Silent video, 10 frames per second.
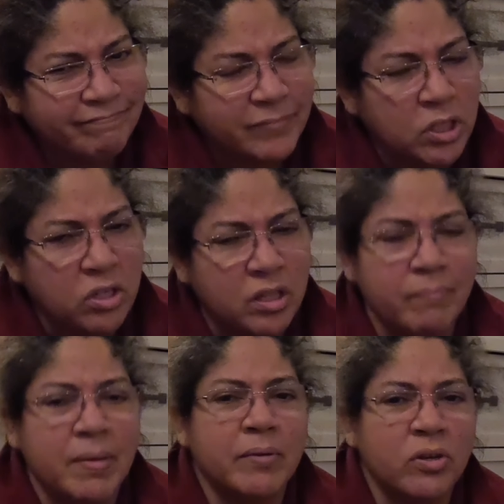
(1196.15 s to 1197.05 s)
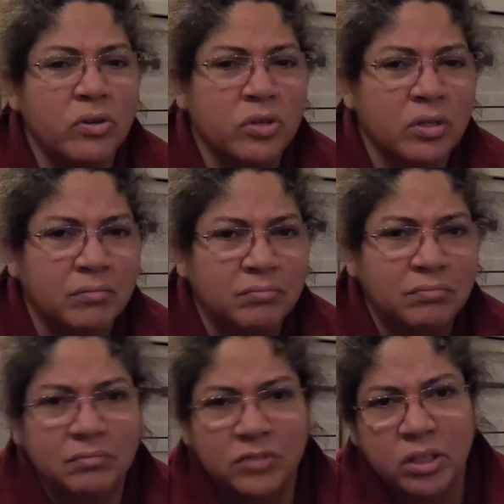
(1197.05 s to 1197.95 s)
do you think maybe you should
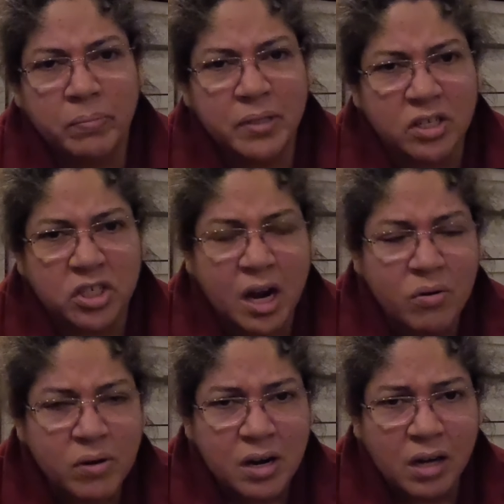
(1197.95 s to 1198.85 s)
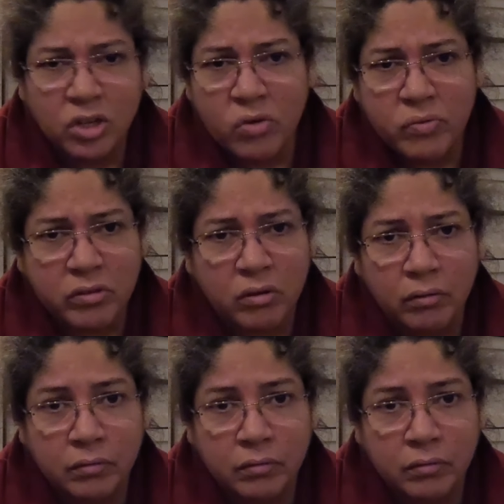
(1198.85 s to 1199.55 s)
jump in the shower? I'll go with you.